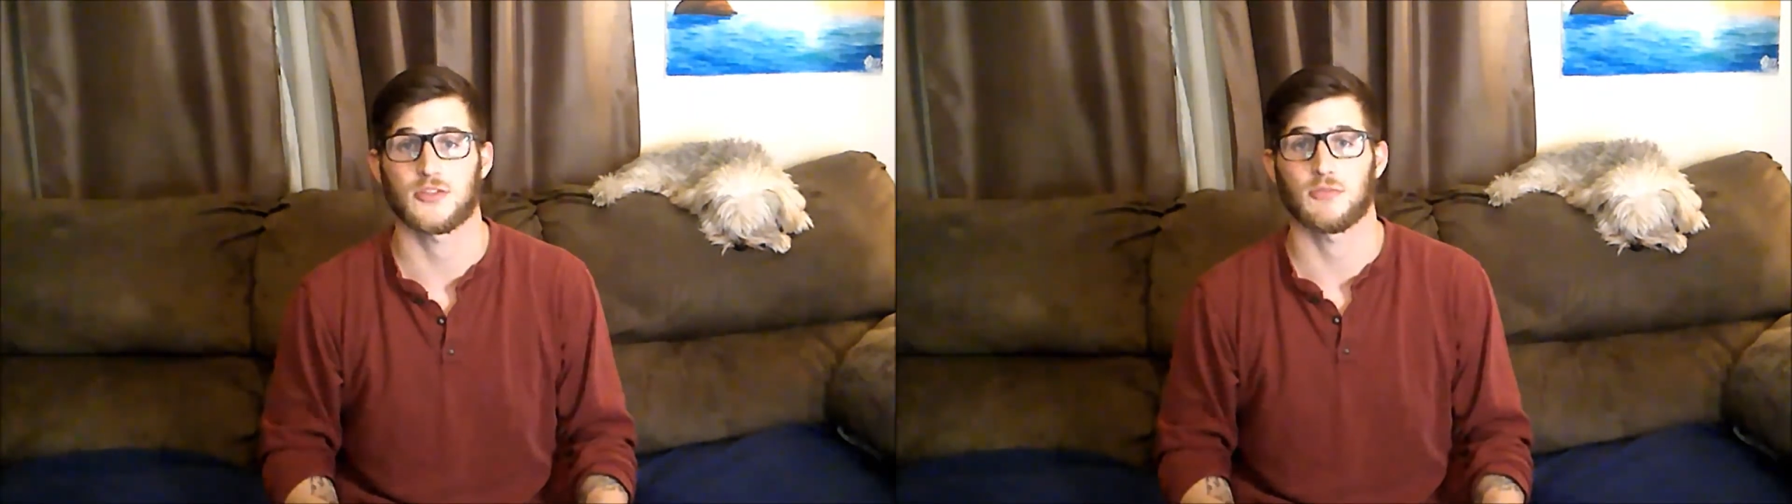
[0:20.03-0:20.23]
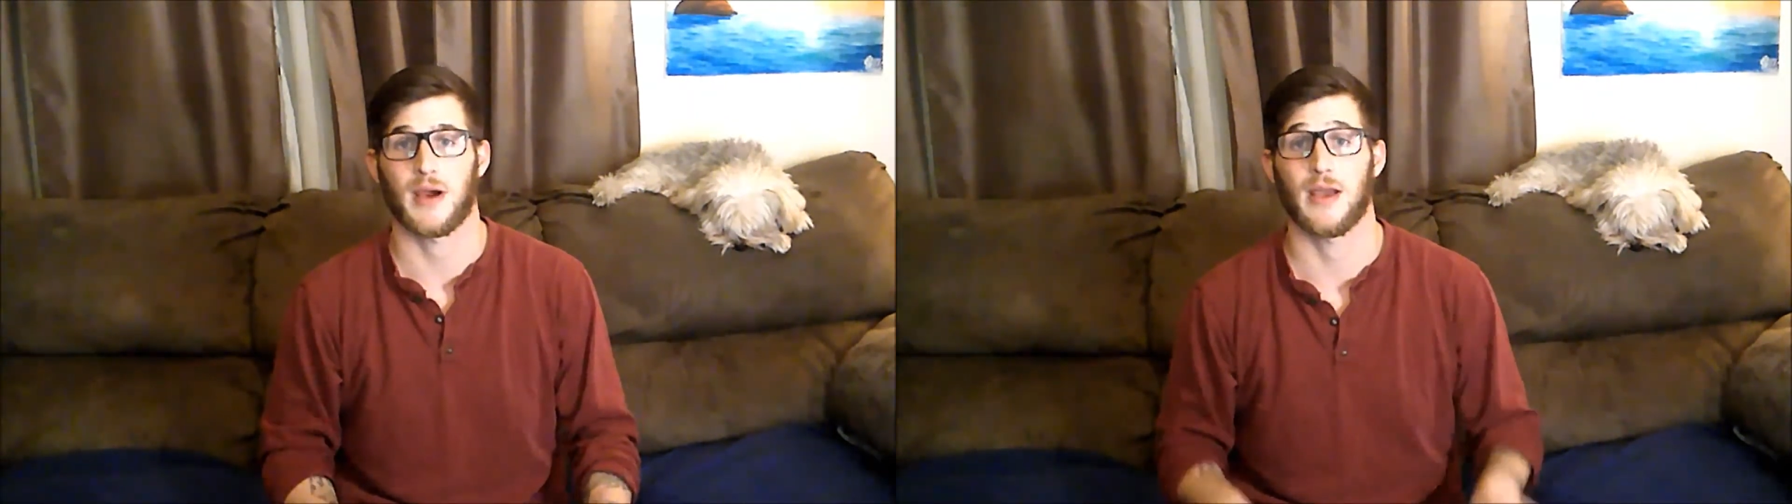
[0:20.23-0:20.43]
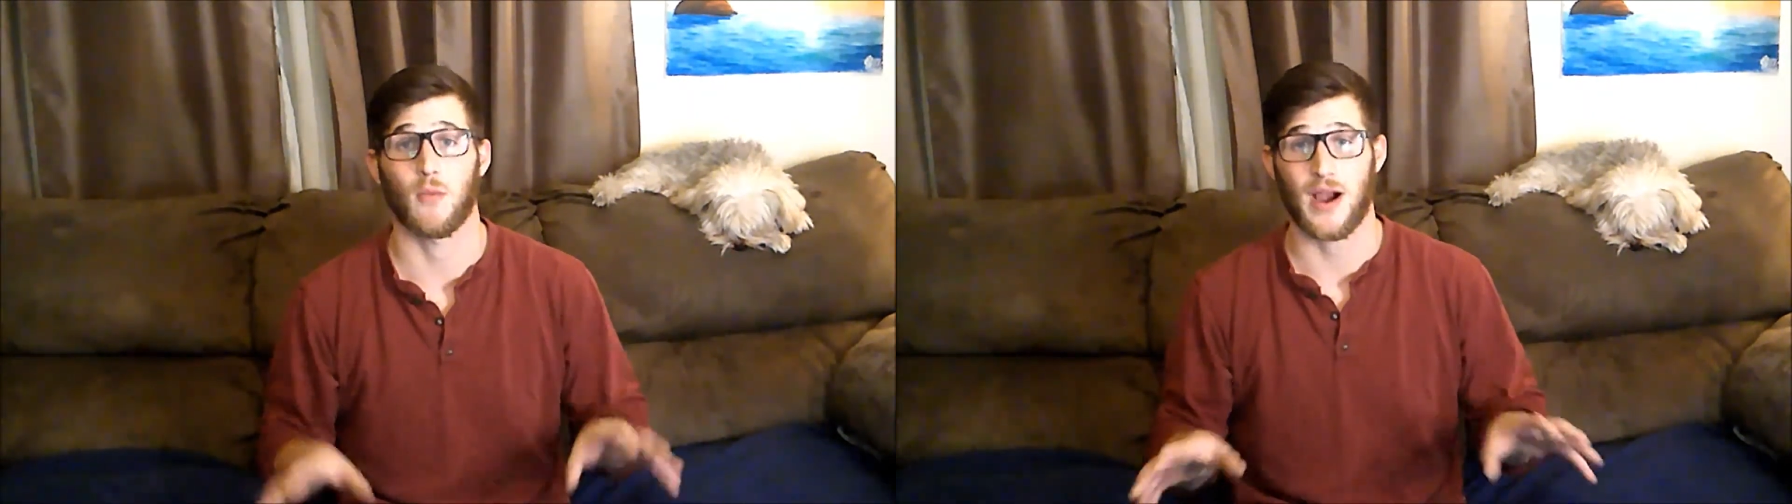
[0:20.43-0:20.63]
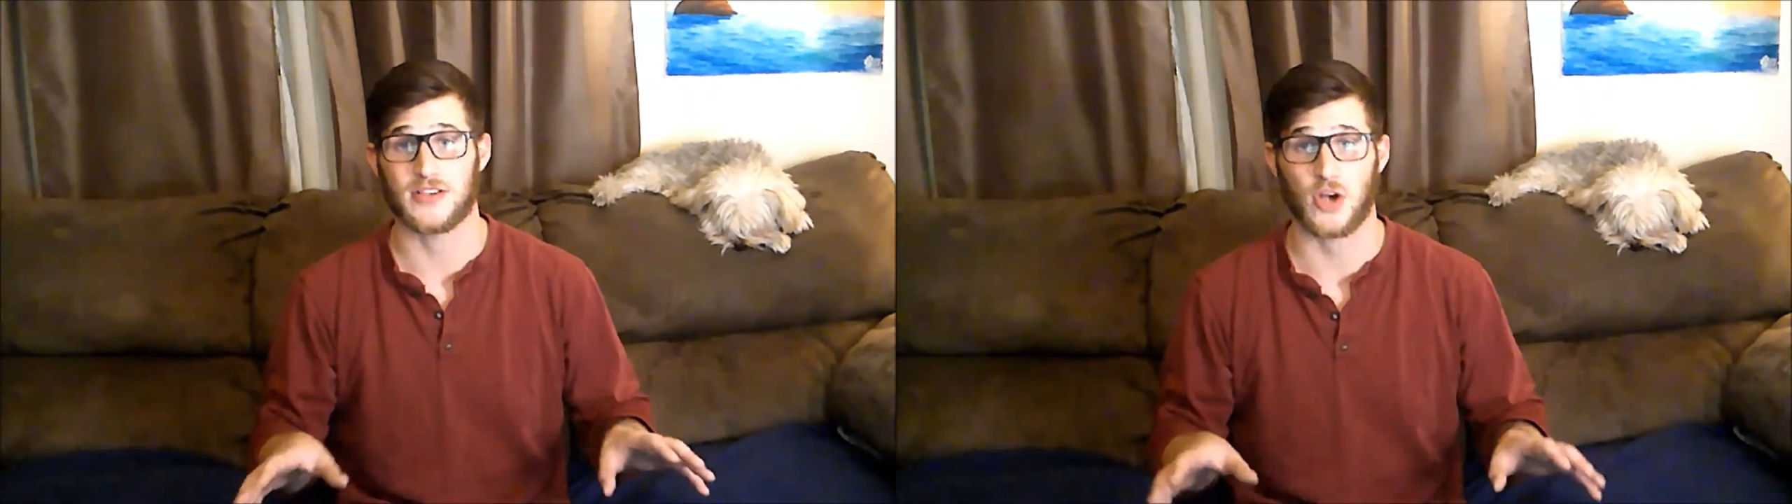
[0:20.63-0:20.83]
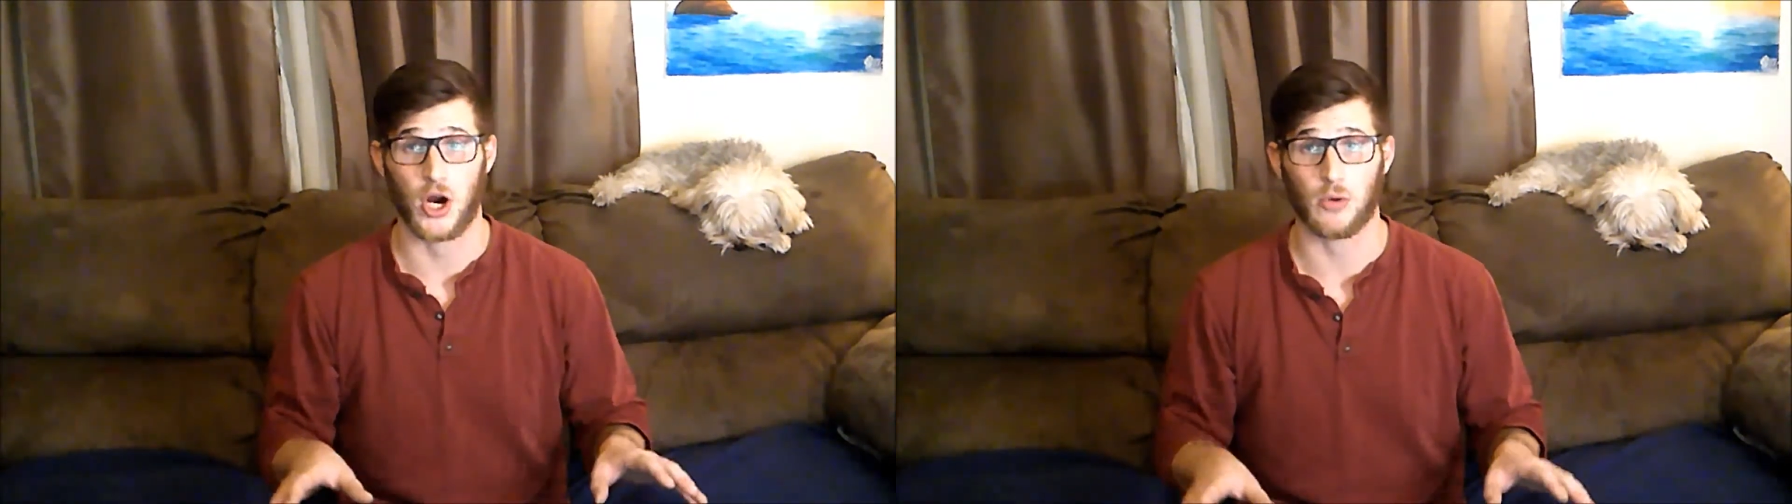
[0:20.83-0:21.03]
to my
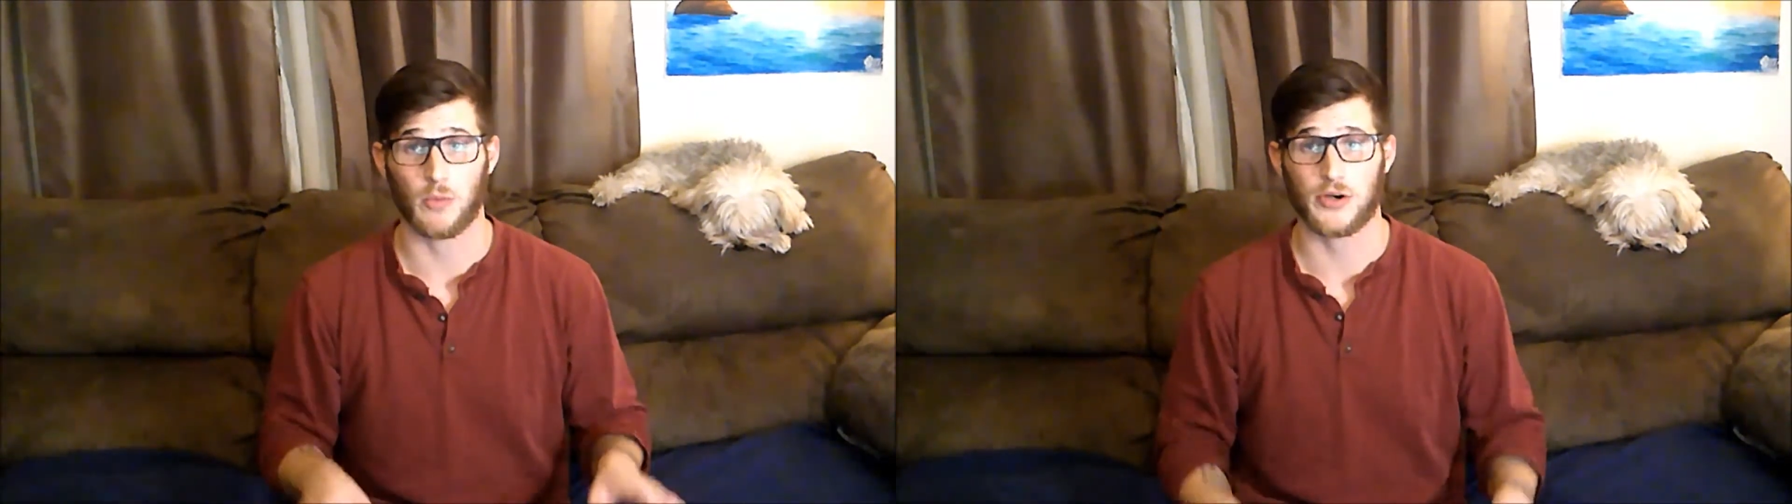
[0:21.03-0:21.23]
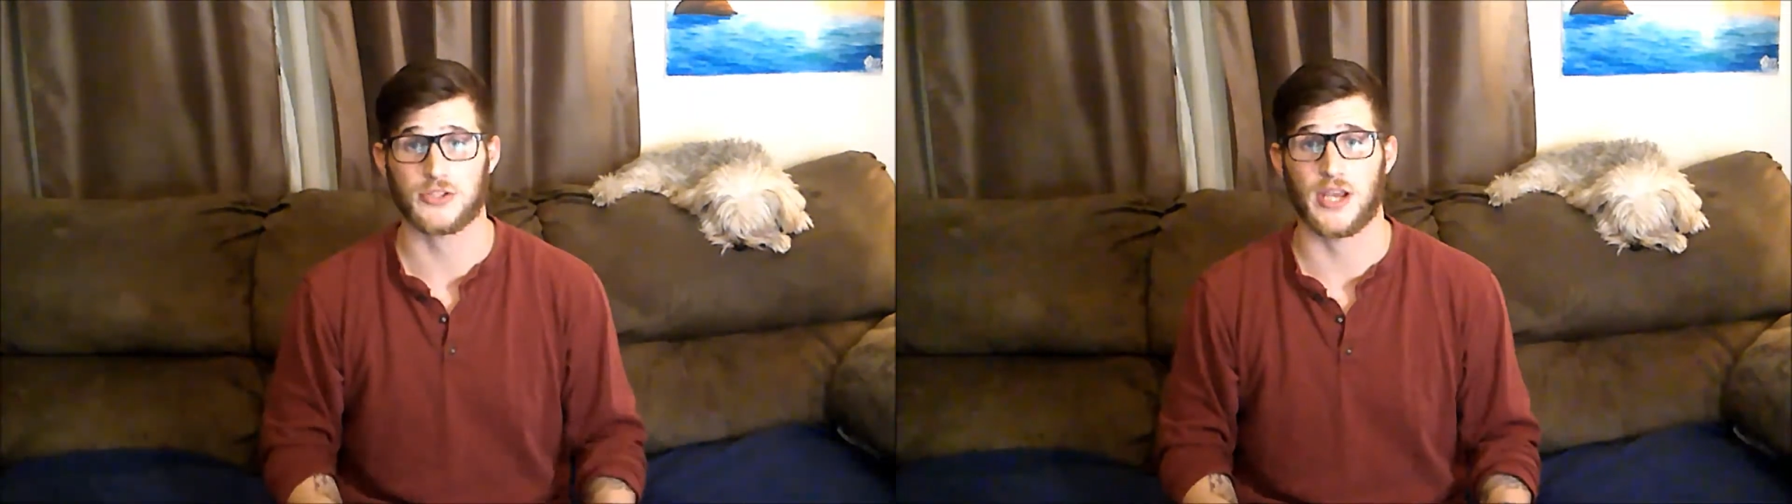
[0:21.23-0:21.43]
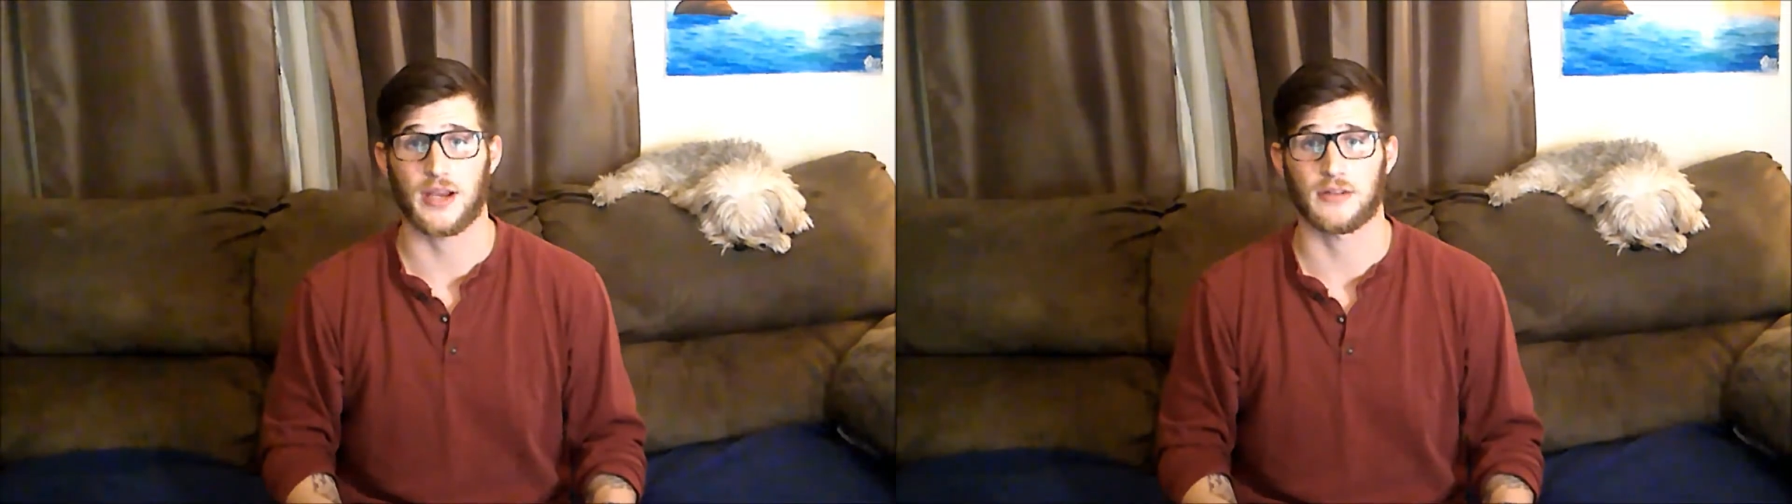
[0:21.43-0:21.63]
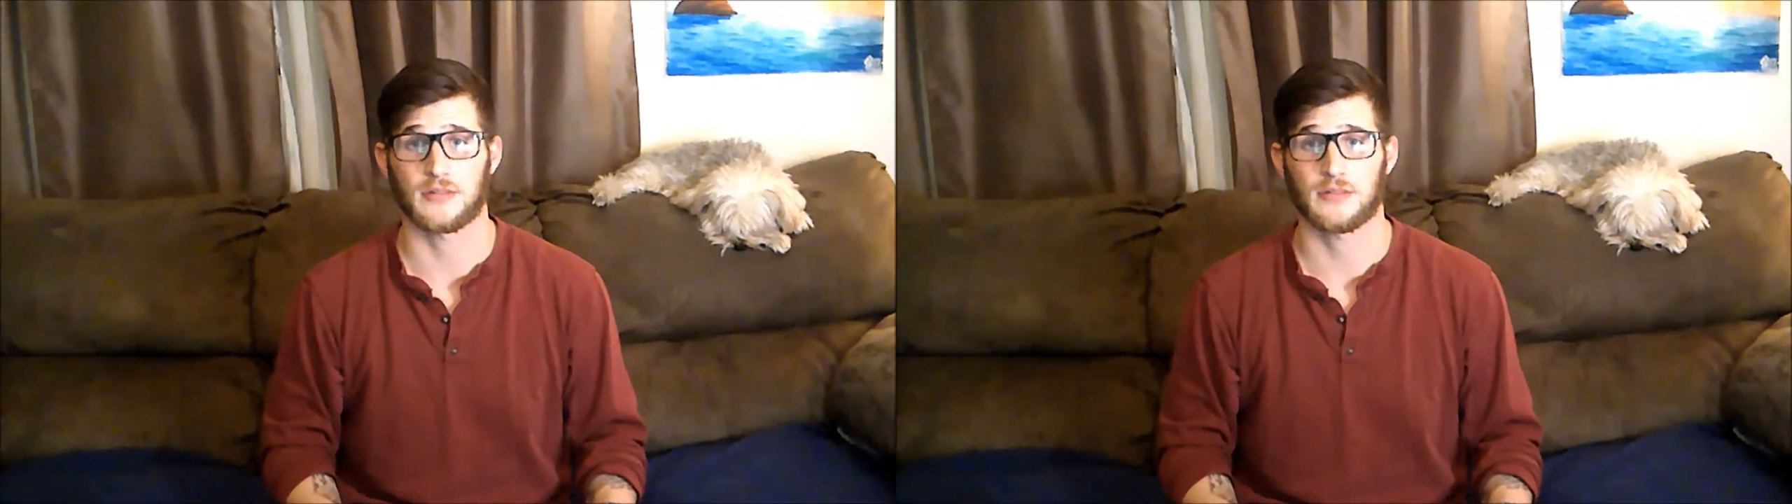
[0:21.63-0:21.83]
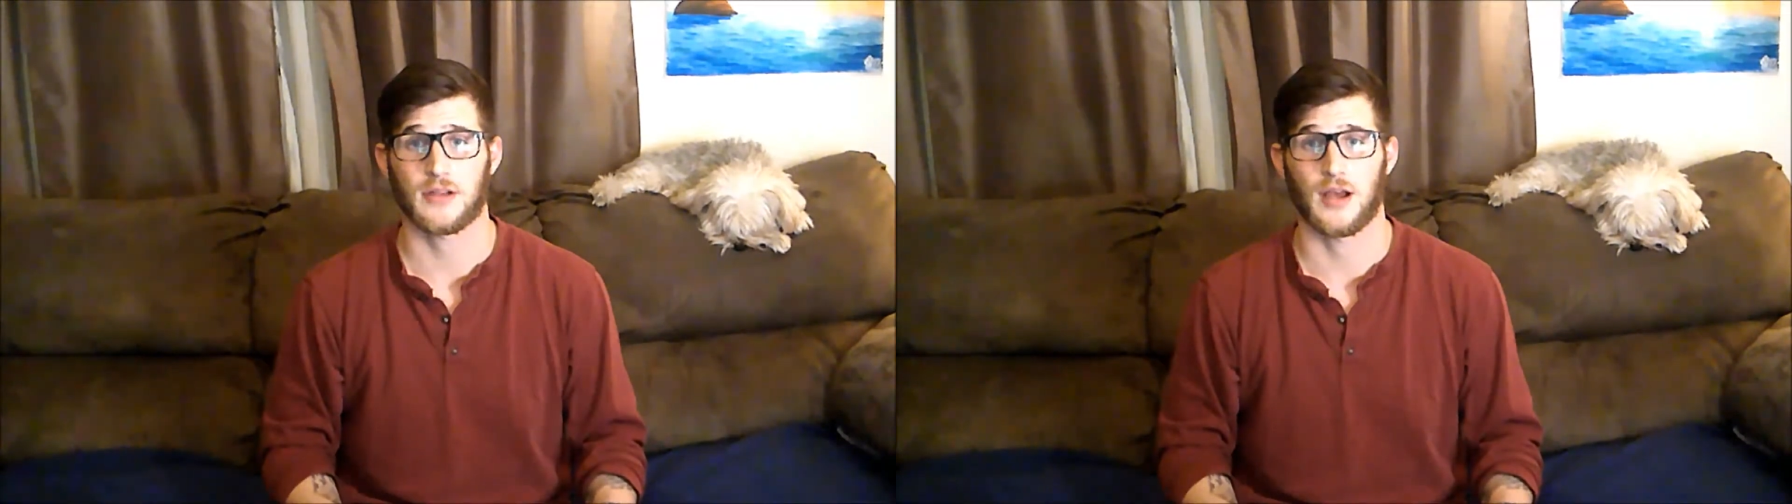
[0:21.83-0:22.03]
Wise Artwork channel,